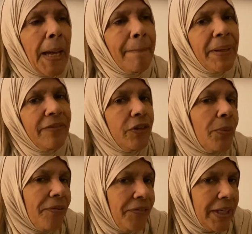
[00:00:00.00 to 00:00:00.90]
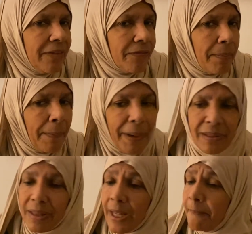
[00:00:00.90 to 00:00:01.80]
But if you were feeding from a
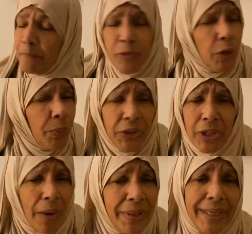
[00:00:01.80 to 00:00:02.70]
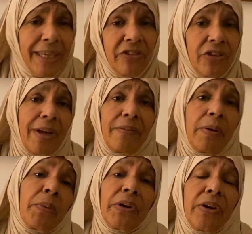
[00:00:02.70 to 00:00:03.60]
bottle, you wouldn't go in the kitchen every
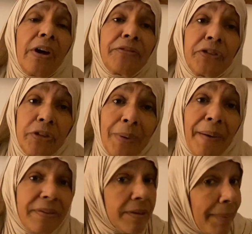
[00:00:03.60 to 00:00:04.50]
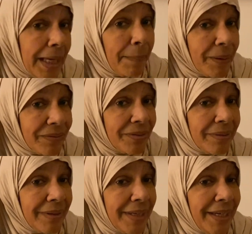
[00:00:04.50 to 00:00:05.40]
1.5 to 2 hours to make a
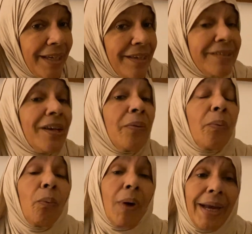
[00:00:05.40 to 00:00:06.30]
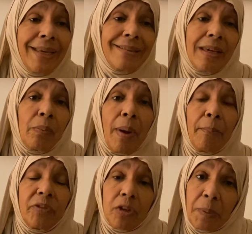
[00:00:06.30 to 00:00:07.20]
bottle. So why is it
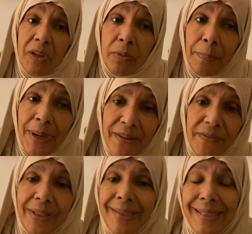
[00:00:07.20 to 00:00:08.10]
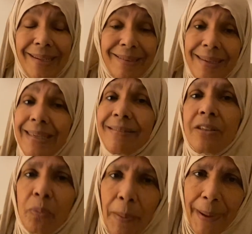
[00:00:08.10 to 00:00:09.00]
just because we're breastfeeding and it's easy
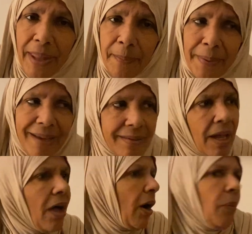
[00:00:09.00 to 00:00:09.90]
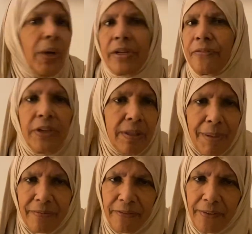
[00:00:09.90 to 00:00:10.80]
to whip out the breast, oh, we're going to feed them
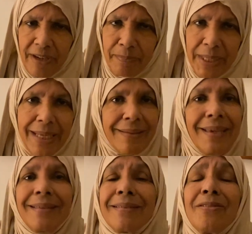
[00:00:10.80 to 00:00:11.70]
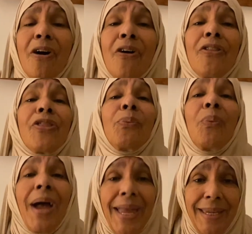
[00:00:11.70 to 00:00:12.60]
every 5 minutes? It's not the
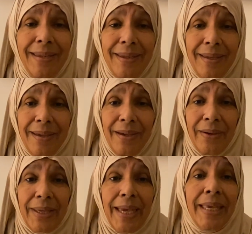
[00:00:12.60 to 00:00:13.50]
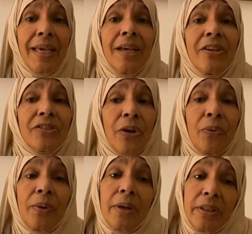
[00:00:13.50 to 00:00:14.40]
way, okay?
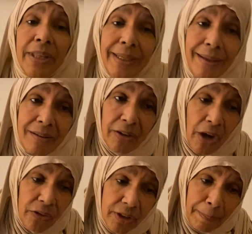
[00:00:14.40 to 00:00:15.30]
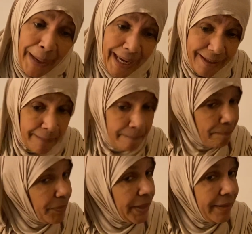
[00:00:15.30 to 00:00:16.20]
So they need to go to bed.
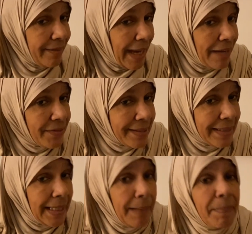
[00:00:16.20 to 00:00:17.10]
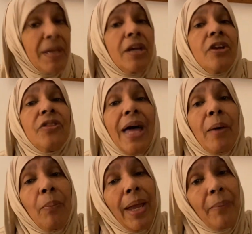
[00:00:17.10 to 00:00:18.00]
They need to have a sleep. That
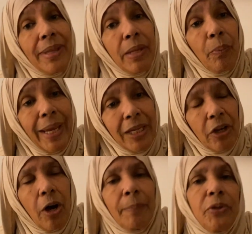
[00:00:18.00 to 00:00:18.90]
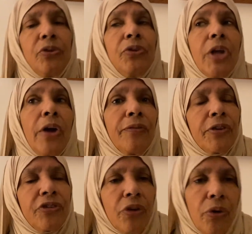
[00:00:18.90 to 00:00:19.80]
way, when they wake up, you know for
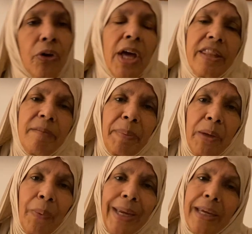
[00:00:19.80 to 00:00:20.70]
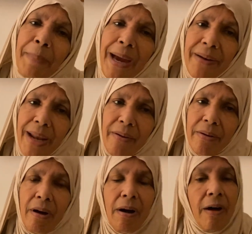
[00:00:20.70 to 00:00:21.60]
sure they've been awake about
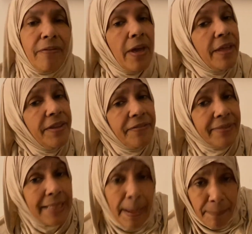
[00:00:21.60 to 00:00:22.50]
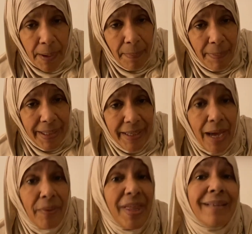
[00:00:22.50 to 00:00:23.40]
1.5 hours. They've slept probably an
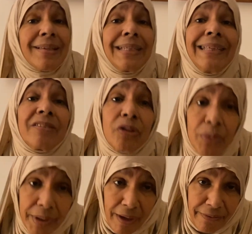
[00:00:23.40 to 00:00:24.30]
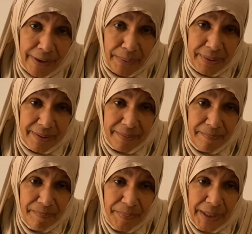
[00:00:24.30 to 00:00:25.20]
hour. That's at least 2.5 hours,
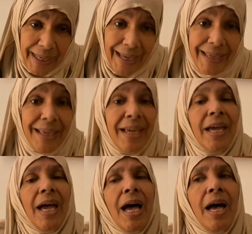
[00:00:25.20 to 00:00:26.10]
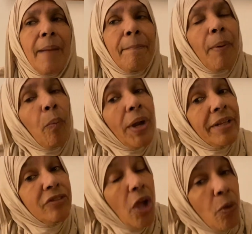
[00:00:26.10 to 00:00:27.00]
okay? But what I
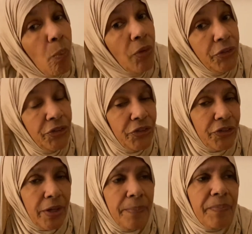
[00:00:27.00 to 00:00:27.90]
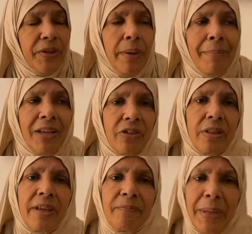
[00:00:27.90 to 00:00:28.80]
don't want you to do, so imagine
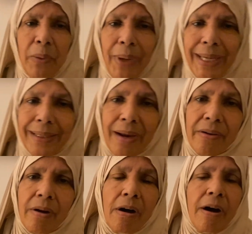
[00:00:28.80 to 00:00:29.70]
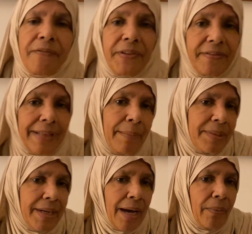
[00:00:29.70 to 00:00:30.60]
they've been awake 1.5 hours, they've slept
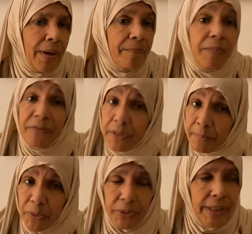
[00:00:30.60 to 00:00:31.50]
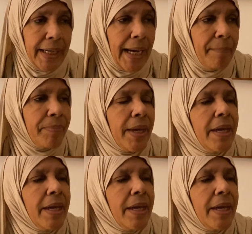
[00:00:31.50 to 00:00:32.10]
an hour for the morning nap.